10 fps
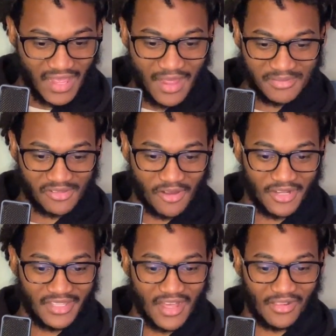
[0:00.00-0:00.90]
I'm starting to
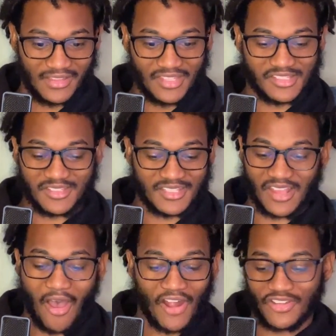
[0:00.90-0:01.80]
yell and this
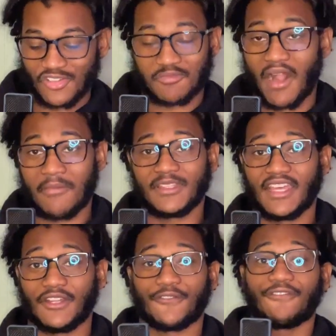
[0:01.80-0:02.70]
audio is probably
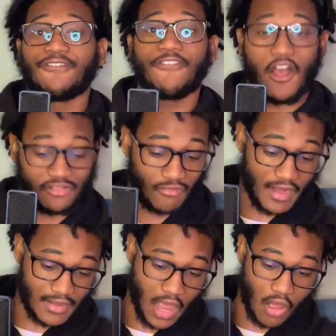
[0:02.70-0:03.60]
getting fucked
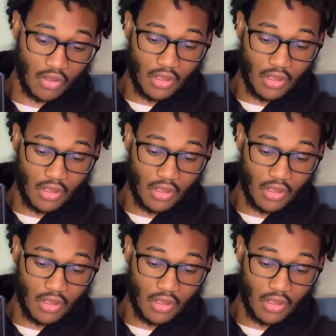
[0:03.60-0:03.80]
right now.